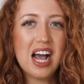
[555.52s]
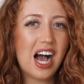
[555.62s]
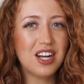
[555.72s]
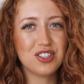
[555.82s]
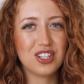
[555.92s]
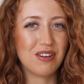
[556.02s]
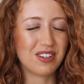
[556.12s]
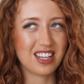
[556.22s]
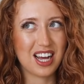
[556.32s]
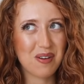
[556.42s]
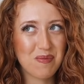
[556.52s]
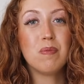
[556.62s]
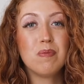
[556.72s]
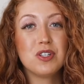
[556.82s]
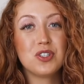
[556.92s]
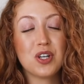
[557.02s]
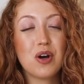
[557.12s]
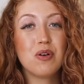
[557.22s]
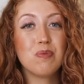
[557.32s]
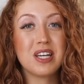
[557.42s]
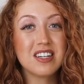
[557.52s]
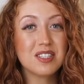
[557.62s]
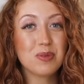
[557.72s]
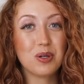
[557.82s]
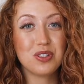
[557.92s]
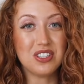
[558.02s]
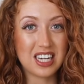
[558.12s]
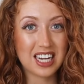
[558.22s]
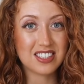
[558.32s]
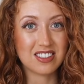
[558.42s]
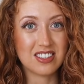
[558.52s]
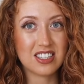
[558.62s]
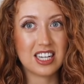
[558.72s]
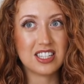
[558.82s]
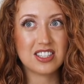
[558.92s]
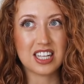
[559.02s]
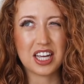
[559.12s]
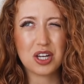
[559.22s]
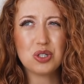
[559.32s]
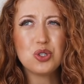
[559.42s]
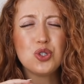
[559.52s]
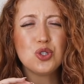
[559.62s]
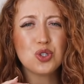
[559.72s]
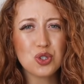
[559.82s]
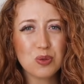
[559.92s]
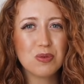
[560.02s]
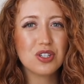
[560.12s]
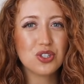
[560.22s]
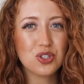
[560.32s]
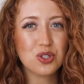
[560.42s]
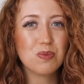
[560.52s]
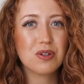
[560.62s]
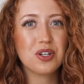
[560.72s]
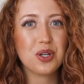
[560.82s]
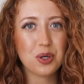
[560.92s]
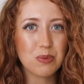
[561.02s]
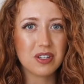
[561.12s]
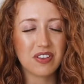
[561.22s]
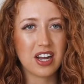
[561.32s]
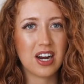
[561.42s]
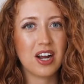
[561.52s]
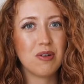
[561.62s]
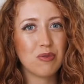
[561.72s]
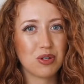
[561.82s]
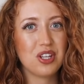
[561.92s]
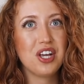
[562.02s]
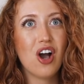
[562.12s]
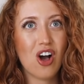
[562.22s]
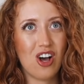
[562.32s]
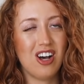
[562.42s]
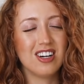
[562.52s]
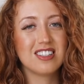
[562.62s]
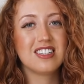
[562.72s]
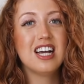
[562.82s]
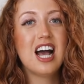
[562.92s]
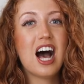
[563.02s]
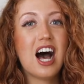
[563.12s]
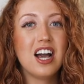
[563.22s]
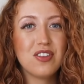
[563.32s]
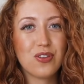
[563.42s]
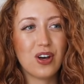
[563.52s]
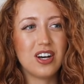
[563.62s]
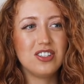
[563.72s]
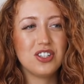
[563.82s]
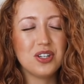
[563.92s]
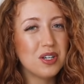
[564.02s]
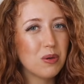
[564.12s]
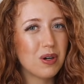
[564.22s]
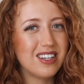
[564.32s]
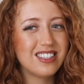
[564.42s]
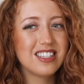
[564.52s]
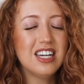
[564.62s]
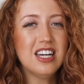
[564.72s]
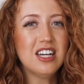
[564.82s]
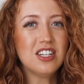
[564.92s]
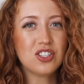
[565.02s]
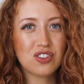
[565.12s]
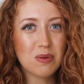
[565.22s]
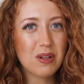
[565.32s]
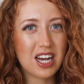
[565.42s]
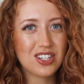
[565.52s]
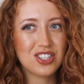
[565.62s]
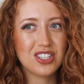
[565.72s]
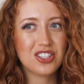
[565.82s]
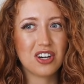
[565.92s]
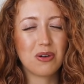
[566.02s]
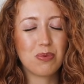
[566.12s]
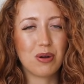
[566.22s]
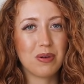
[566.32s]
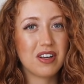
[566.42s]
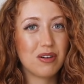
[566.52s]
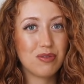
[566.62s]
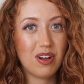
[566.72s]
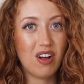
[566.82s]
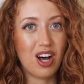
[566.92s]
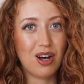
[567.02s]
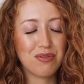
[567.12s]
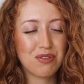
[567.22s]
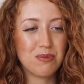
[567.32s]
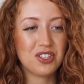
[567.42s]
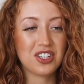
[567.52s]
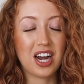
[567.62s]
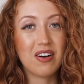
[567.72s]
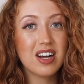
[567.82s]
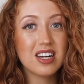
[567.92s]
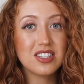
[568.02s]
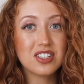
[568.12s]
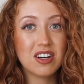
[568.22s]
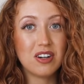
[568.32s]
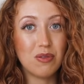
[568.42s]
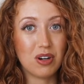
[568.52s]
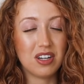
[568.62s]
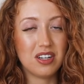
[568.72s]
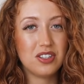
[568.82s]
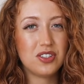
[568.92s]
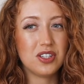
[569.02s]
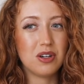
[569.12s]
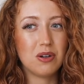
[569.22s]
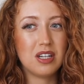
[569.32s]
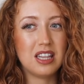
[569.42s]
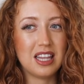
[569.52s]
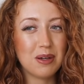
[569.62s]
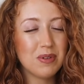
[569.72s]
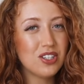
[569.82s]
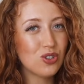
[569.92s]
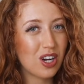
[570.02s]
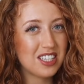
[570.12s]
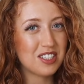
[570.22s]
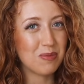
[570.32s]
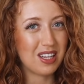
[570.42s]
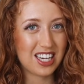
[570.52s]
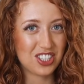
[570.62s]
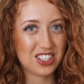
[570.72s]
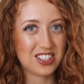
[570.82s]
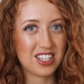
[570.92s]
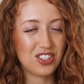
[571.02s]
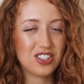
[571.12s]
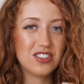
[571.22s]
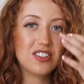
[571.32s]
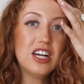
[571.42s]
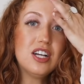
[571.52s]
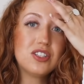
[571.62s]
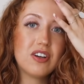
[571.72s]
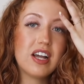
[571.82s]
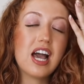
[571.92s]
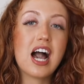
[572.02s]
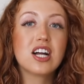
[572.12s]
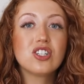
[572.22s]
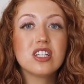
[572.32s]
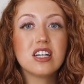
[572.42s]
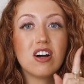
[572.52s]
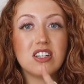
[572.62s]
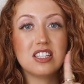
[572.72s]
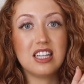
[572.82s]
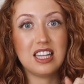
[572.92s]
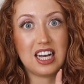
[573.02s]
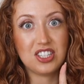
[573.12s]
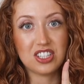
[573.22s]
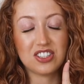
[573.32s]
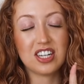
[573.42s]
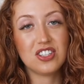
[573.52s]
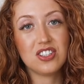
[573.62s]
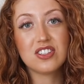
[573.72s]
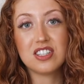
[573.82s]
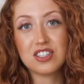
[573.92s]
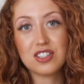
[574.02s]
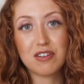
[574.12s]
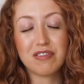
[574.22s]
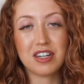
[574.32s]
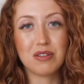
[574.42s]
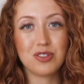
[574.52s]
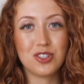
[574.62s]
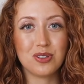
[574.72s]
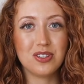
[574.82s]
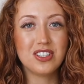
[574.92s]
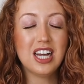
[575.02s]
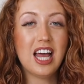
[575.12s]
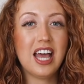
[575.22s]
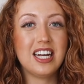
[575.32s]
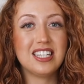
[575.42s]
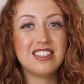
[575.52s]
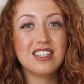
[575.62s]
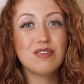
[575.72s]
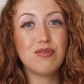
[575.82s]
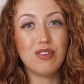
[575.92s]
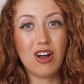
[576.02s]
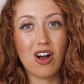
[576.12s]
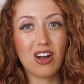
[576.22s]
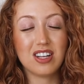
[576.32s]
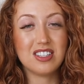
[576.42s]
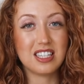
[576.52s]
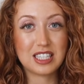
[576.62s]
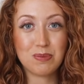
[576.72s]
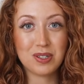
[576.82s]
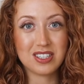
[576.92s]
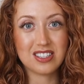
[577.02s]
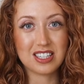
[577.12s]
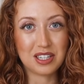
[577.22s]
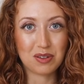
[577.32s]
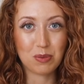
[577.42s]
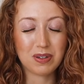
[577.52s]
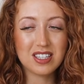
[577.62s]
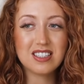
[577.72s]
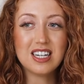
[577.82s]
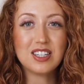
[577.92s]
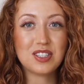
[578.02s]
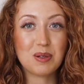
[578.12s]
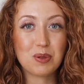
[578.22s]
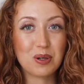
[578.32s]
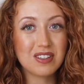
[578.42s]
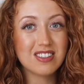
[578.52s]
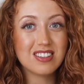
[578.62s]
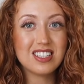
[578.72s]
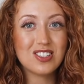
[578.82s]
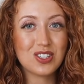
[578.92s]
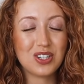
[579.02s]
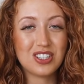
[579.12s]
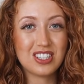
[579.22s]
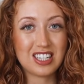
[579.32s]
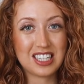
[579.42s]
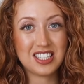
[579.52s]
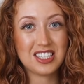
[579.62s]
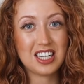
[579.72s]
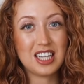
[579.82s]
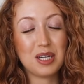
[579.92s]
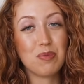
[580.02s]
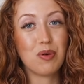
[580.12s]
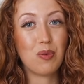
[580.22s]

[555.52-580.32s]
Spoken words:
I just love the glam. So because I'm going to Texas and it's like super, super humid there and really hot, I thought, you know what, strip lashes are probably gonna fall off, mascara is gonna run, so let me try some lash extensions. So I actually got lash extensions, this is the final result, and I did vlog the experience a little bit, so I'm going to insert this clip